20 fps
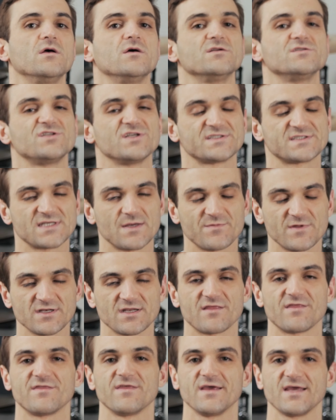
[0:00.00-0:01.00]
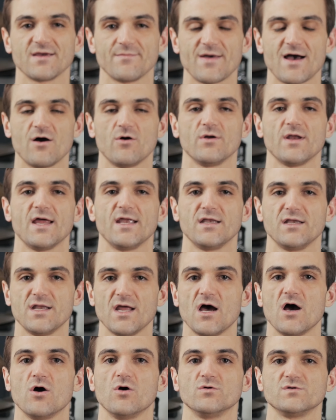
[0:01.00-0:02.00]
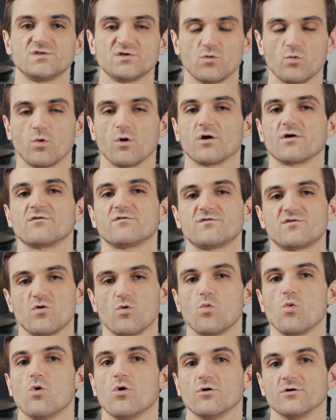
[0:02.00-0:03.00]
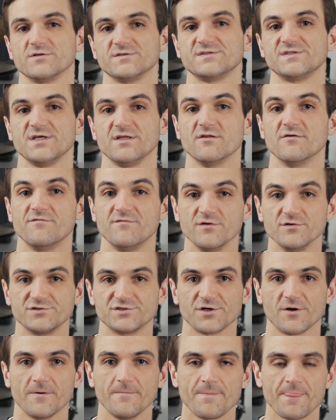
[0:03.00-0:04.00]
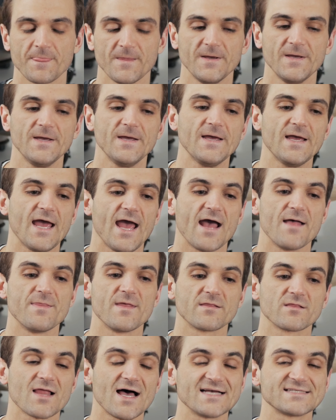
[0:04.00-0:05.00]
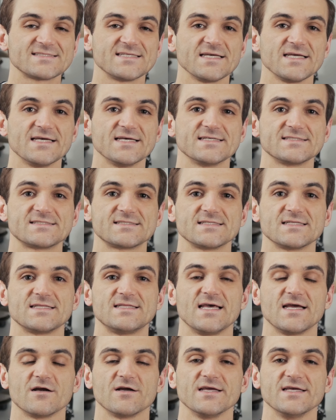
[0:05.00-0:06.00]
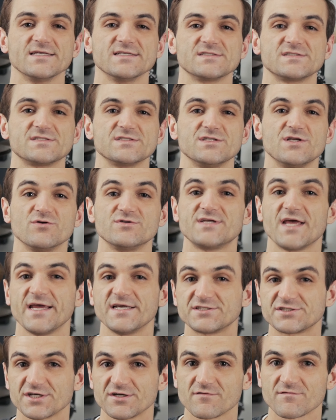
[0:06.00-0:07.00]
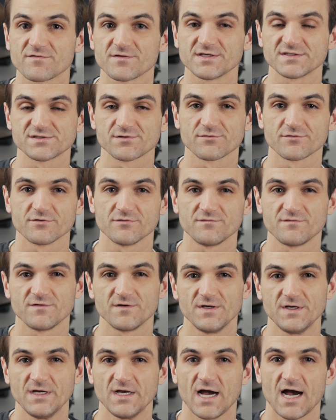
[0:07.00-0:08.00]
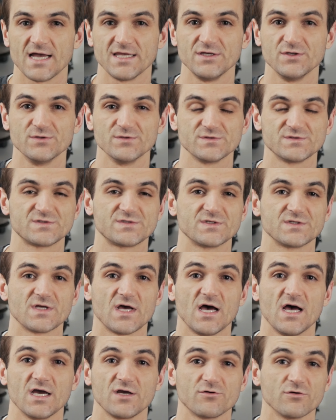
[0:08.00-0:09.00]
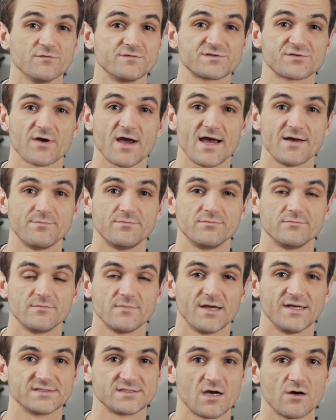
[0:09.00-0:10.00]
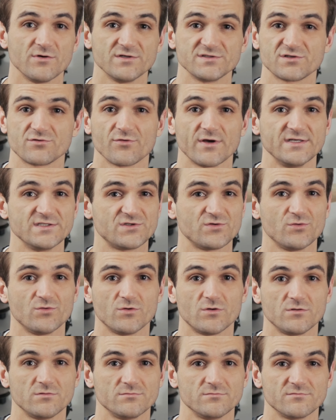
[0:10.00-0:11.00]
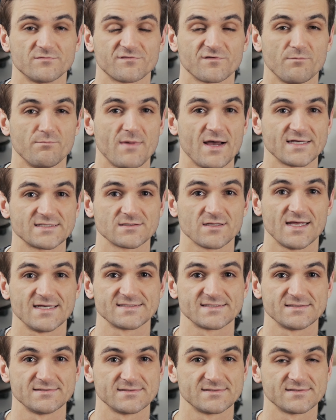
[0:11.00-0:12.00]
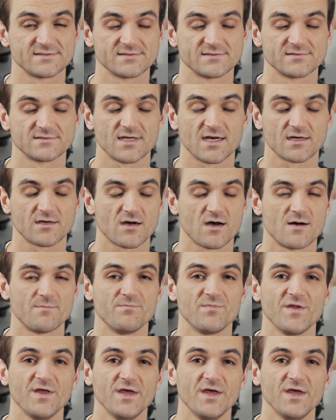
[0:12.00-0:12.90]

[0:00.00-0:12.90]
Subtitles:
Just something to think about and know to work towards in the future. And then last thing is, there is notation for this groove. I used Groove Scribe, as always, great tool from mikeslessons.com.